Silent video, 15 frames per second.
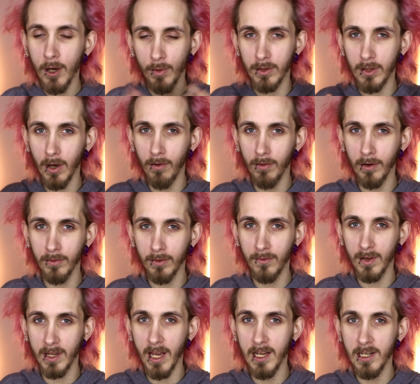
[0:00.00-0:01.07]
with all
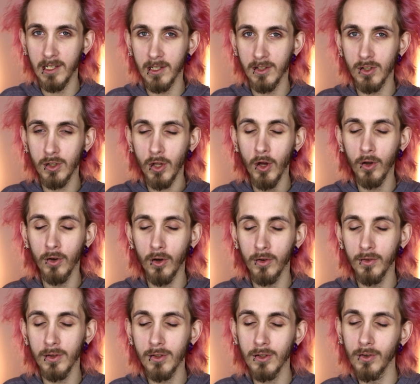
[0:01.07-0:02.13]
notifications turned
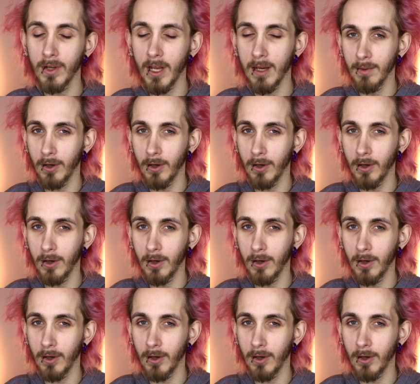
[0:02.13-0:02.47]
on so you